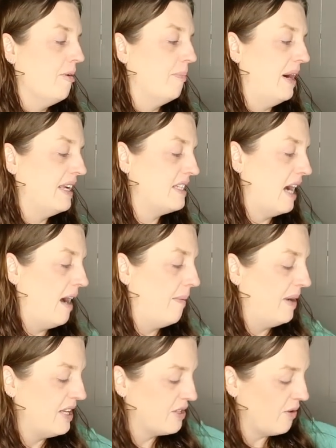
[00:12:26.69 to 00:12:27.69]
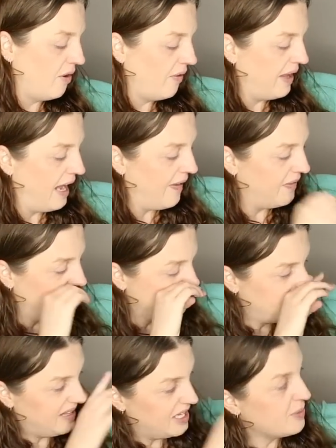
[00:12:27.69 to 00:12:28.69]
But um, my store only had
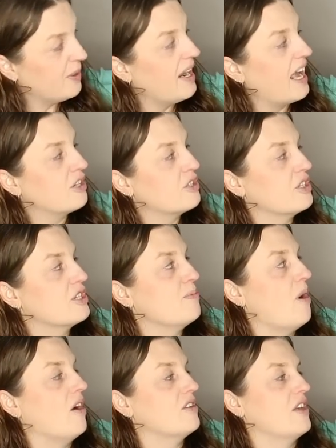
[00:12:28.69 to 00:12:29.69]
these. But these were an extra small,